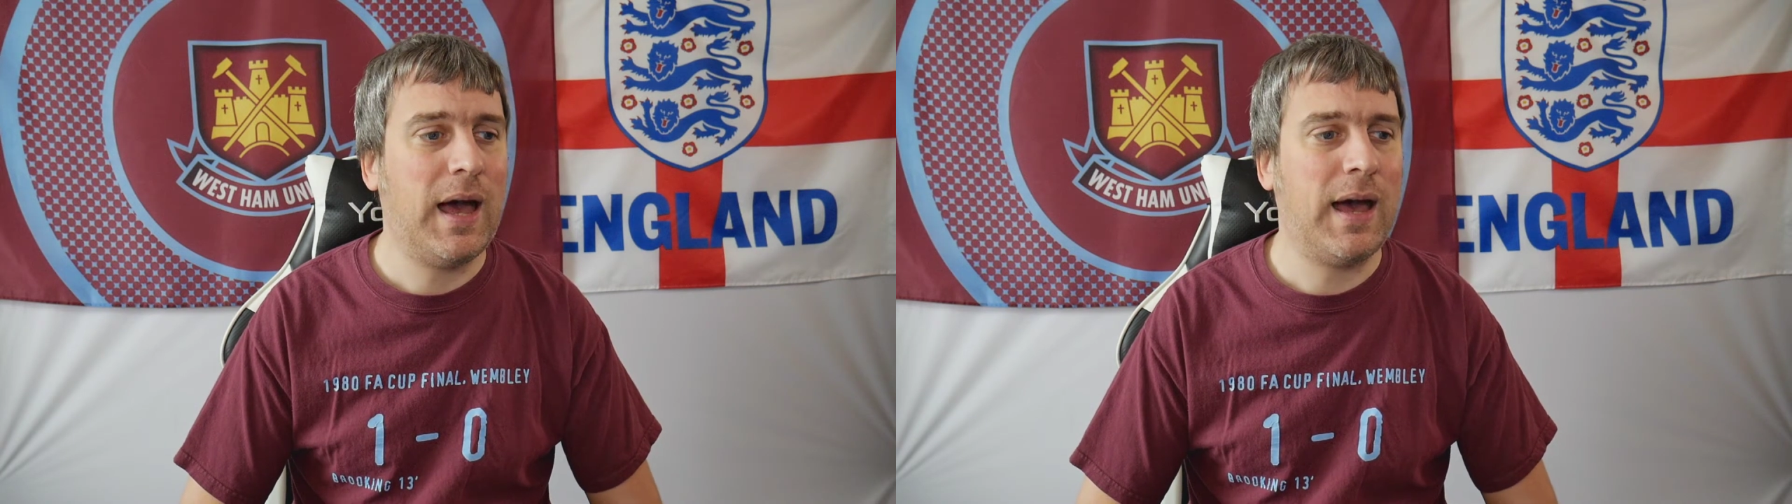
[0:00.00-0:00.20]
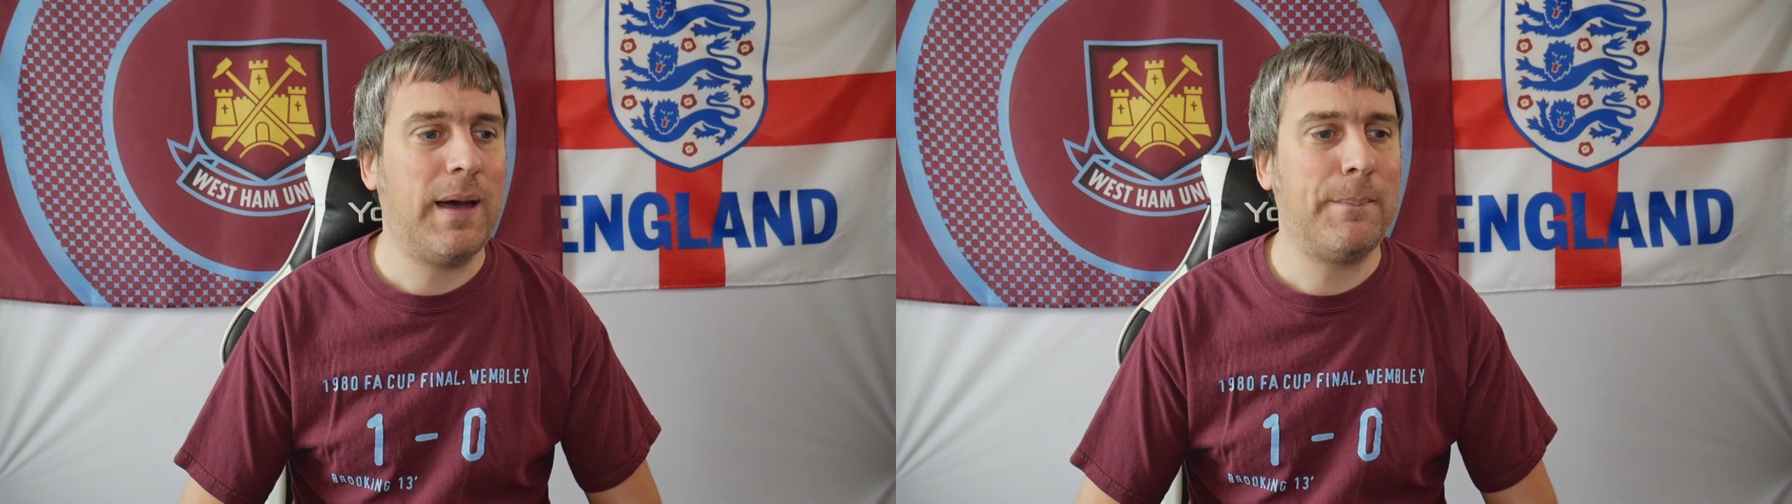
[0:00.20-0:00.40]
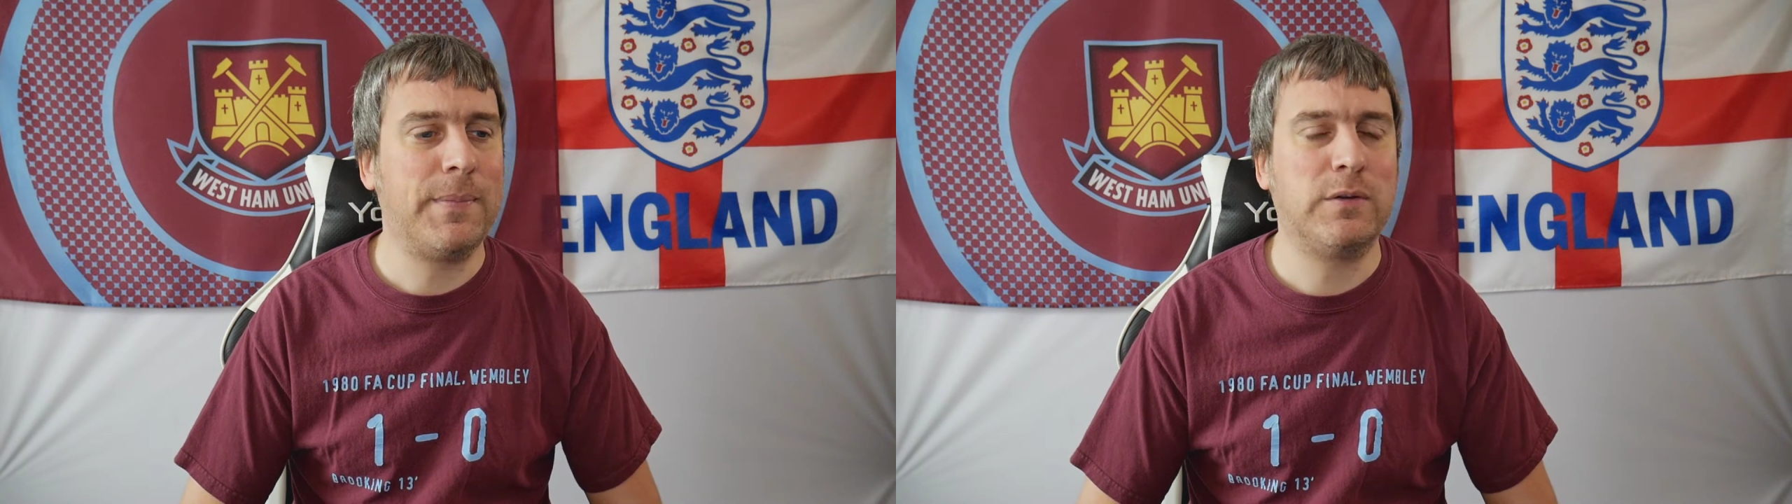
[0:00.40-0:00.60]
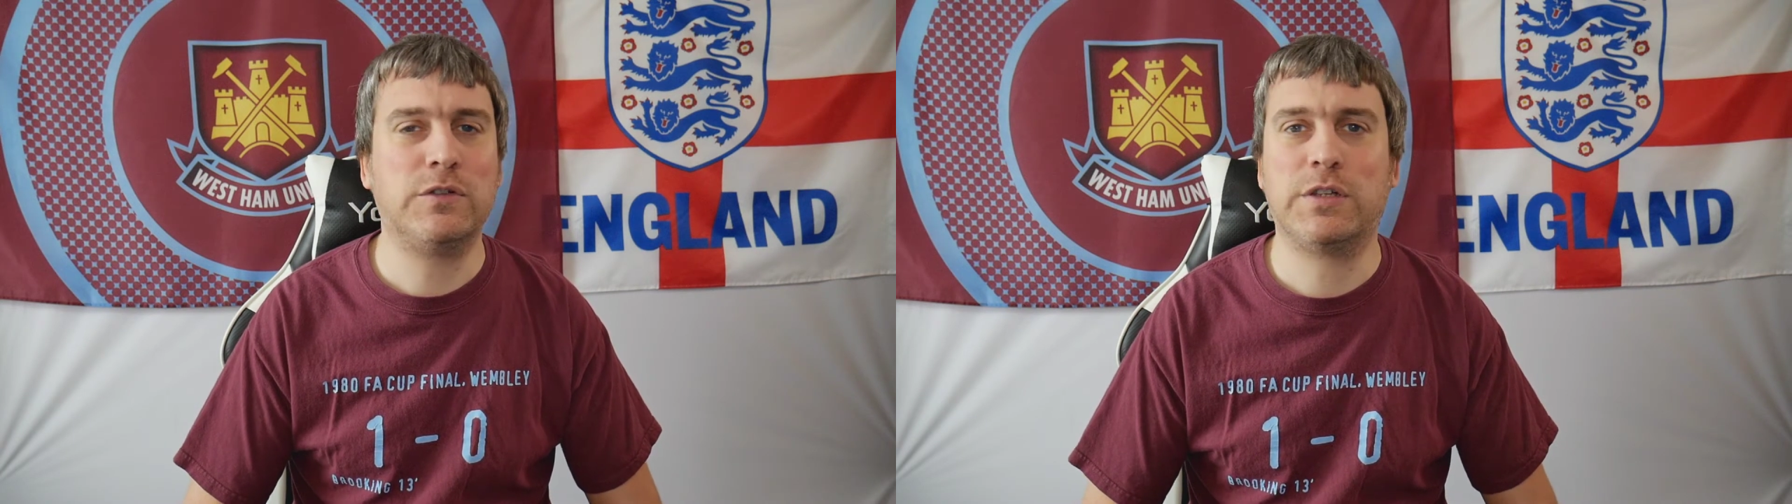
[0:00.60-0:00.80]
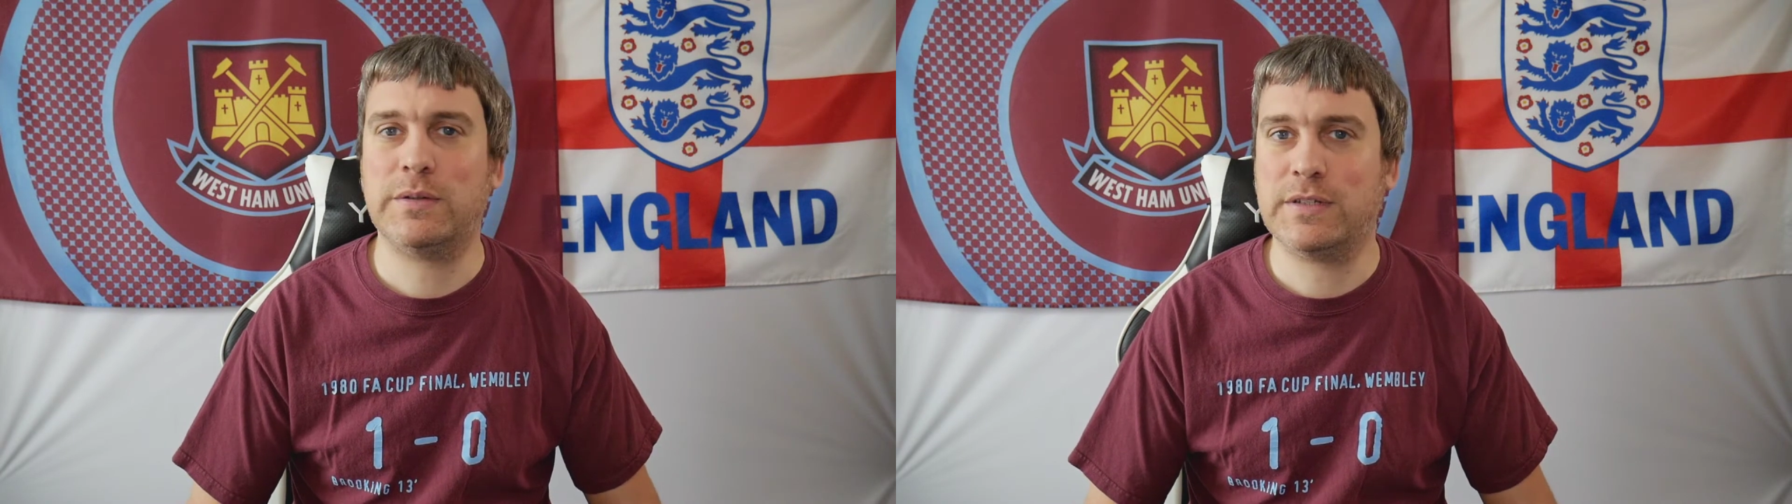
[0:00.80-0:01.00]
Um, and
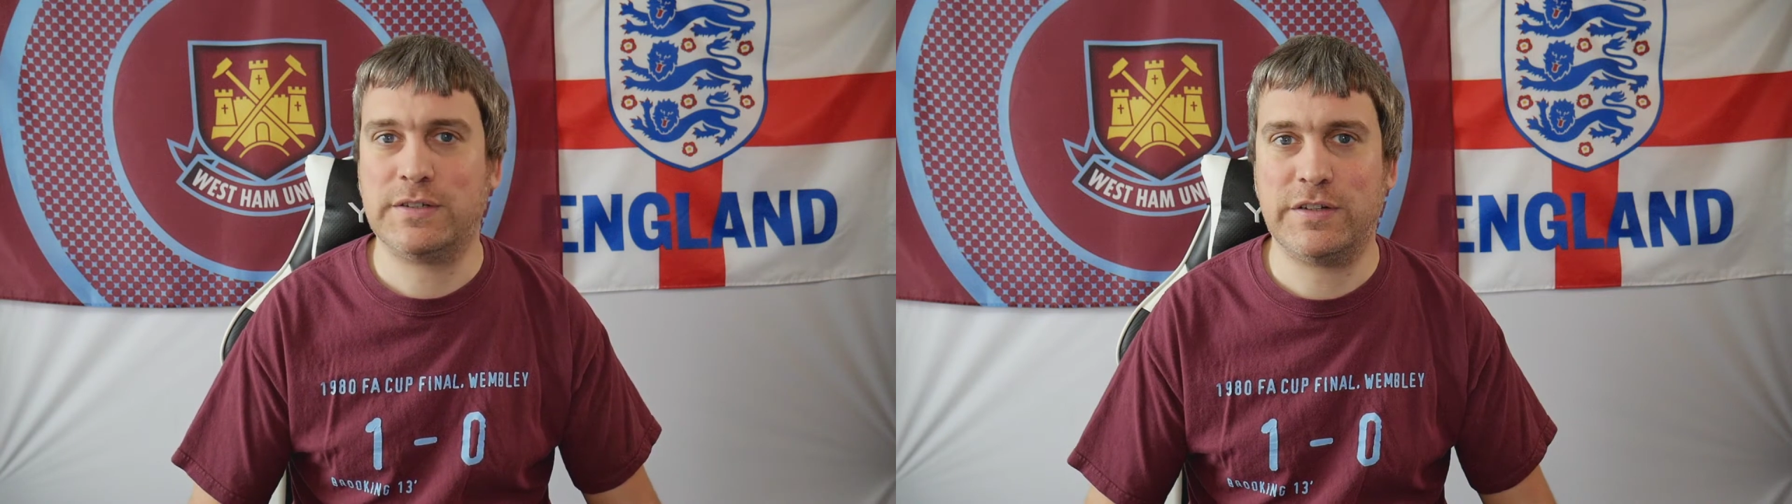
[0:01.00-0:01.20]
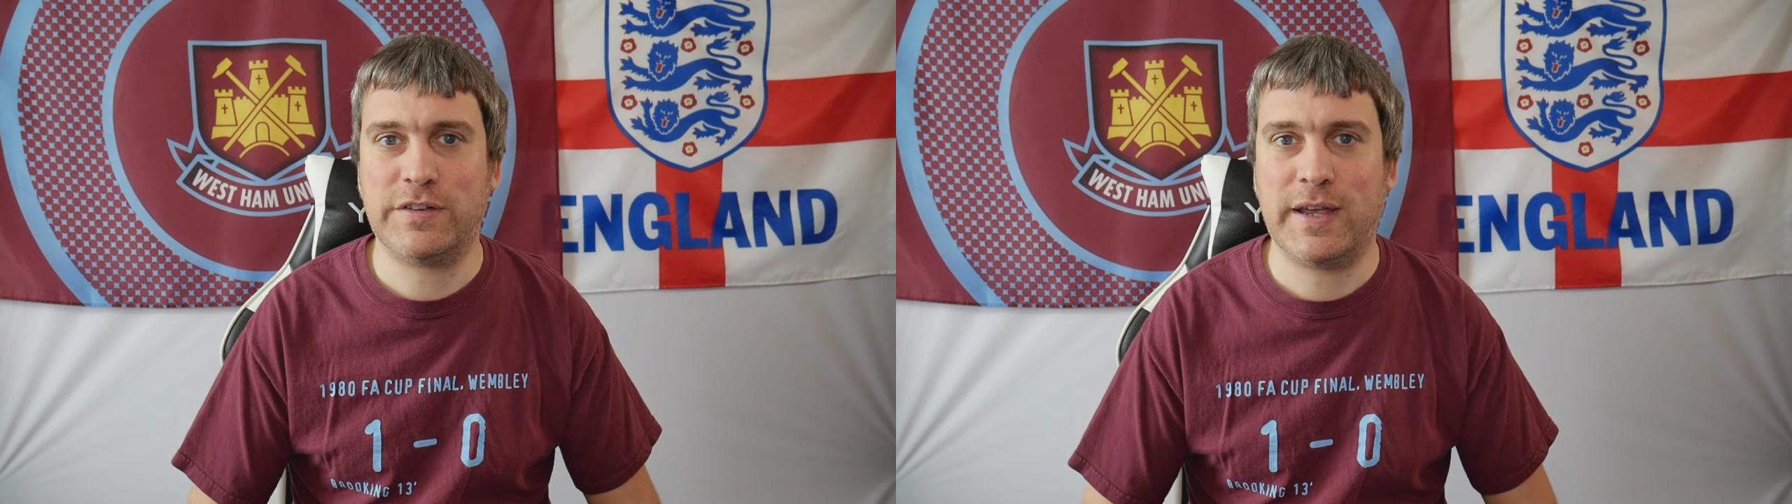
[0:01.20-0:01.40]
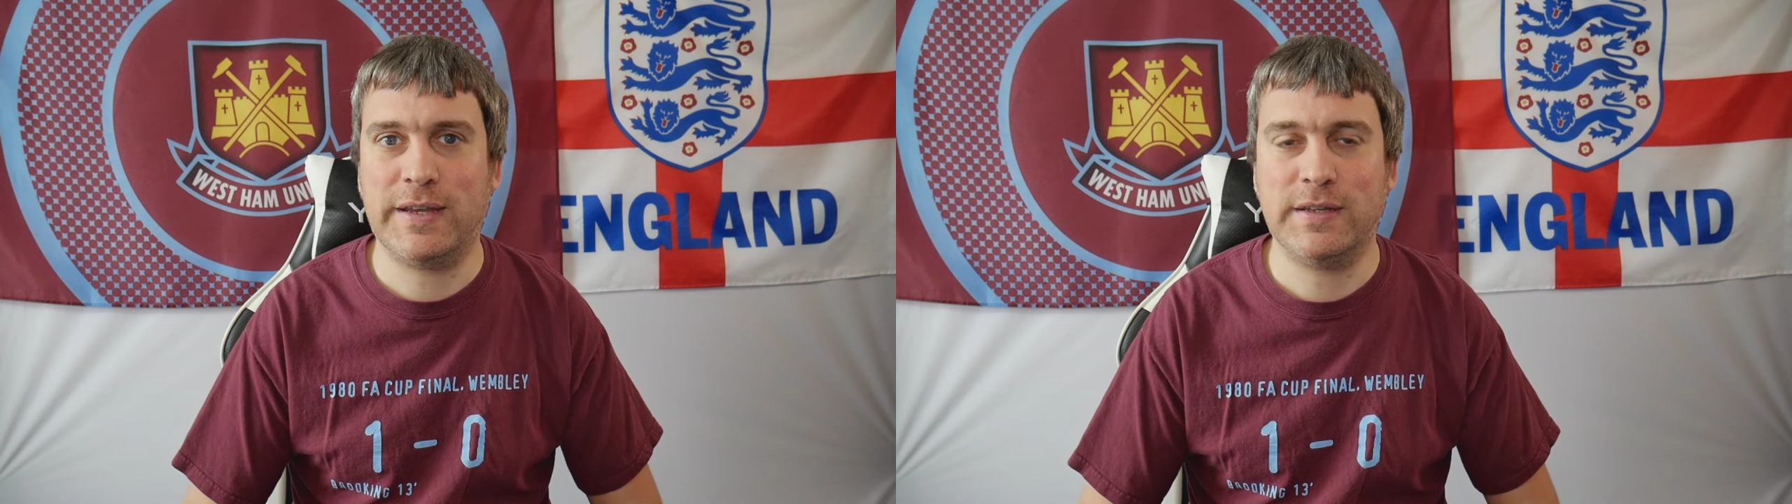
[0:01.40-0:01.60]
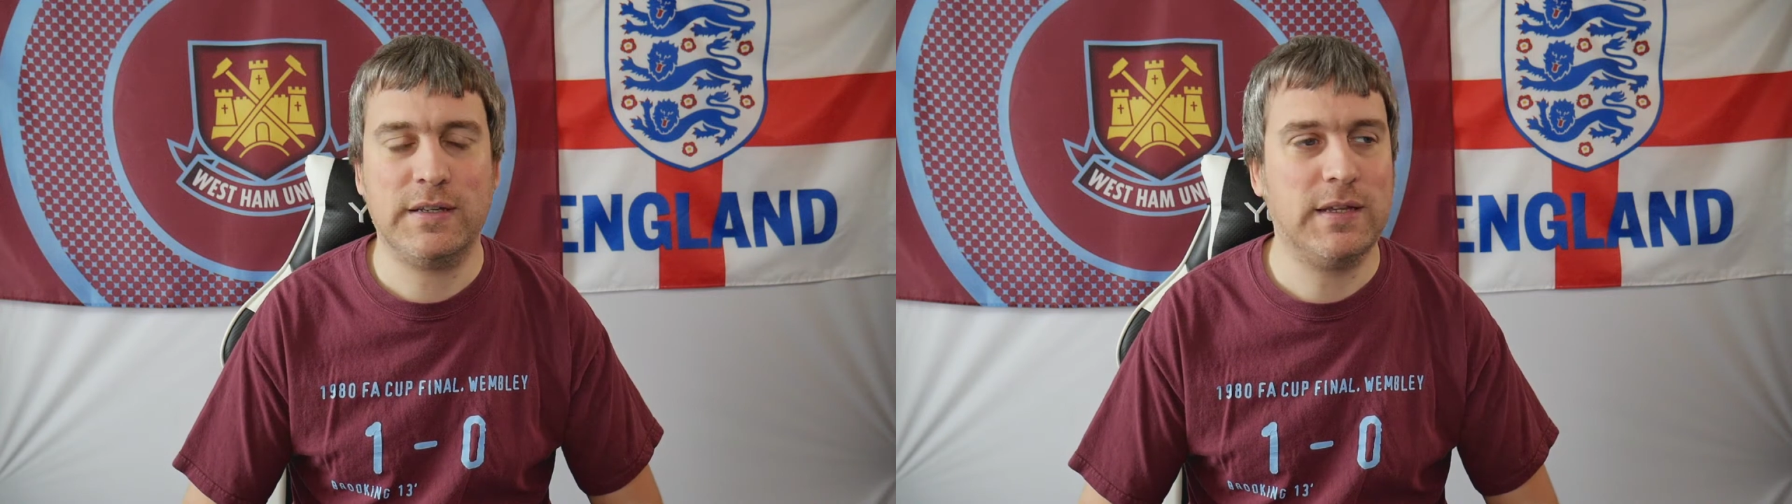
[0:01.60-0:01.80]
also, as I say,